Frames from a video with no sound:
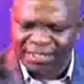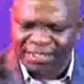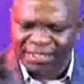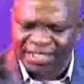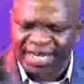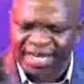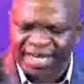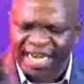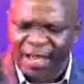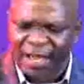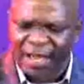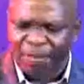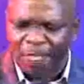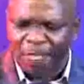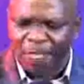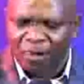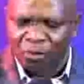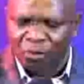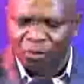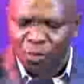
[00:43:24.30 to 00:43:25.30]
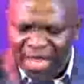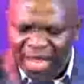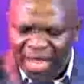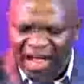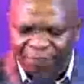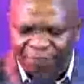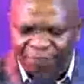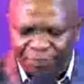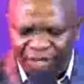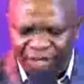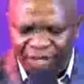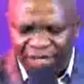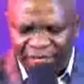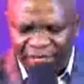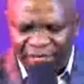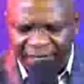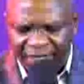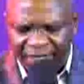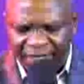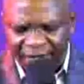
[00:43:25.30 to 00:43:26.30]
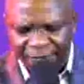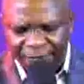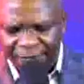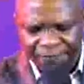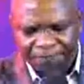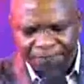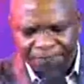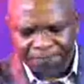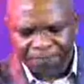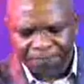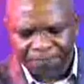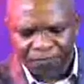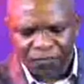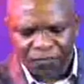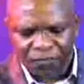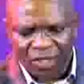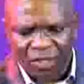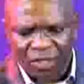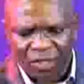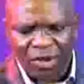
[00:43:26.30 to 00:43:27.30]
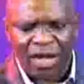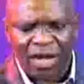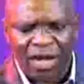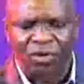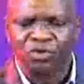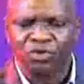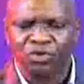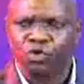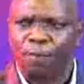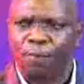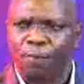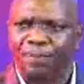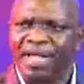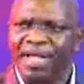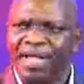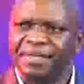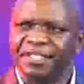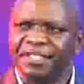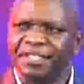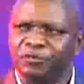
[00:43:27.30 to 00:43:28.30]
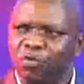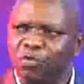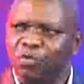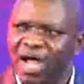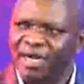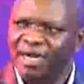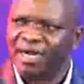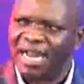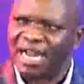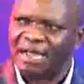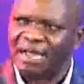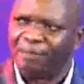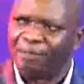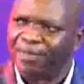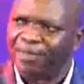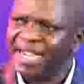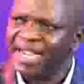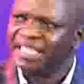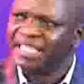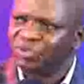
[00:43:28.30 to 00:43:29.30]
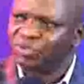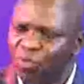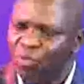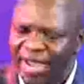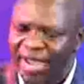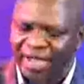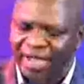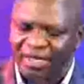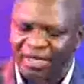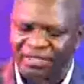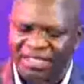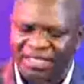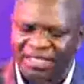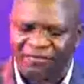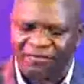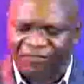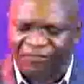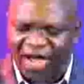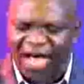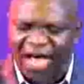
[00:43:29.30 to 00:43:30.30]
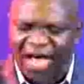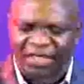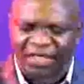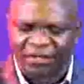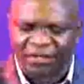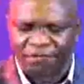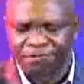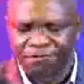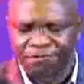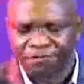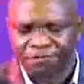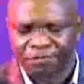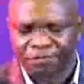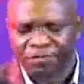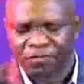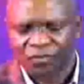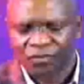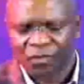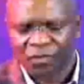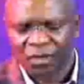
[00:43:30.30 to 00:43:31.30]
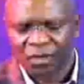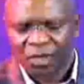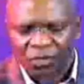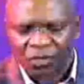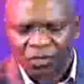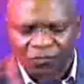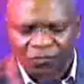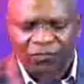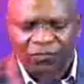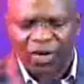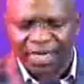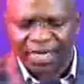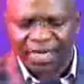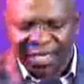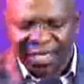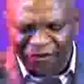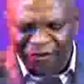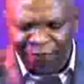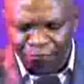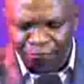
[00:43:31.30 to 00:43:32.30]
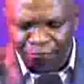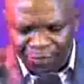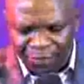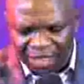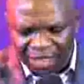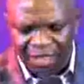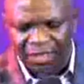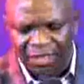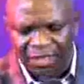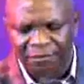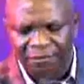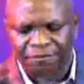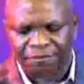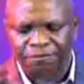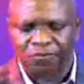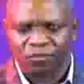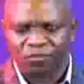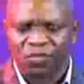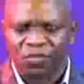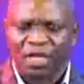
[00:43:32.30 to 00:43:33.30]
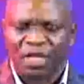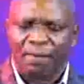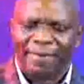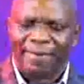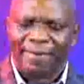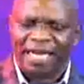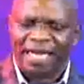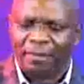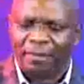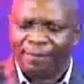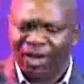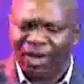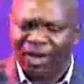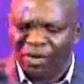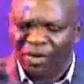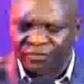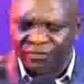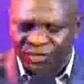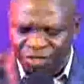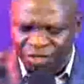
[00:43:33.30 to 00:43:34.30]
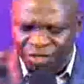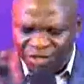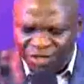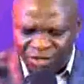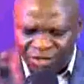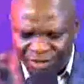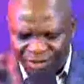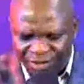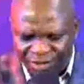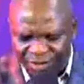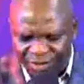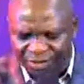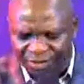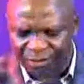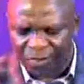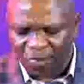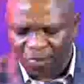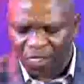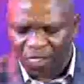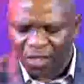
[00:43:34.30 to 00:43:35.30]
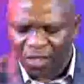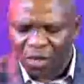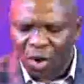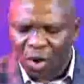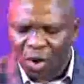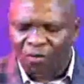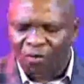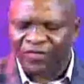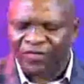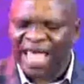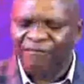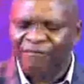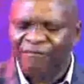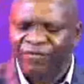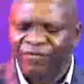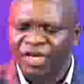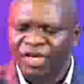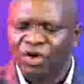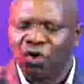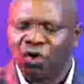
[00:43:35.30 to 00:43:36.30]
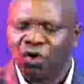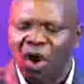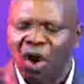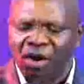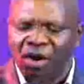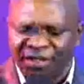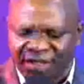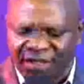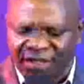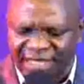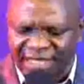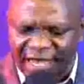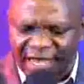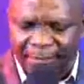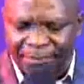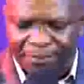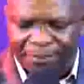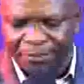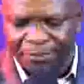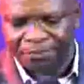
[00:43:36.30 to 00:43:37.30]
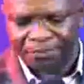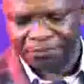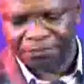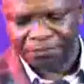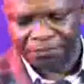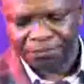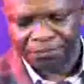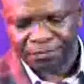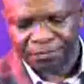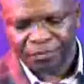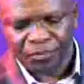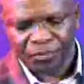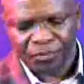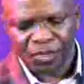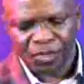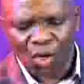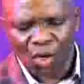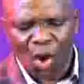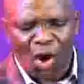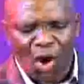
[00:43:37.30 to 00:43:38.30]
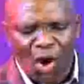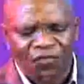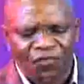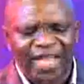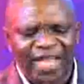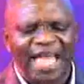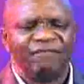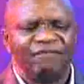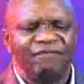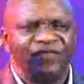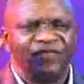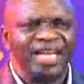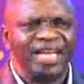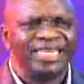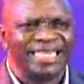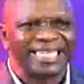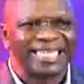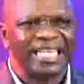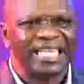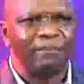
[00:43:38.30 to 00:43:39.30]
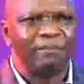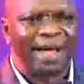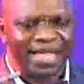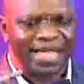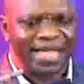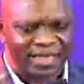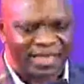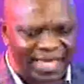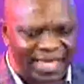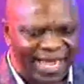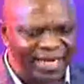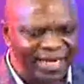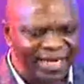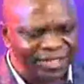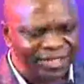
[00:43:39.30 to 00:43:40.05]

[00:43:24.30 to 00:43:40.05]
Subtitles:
name, we have prayed. You are going to pray this one and pray it well. Say, Father, forgive me by the blood of Jesus of every wrong step, of evading my tithe,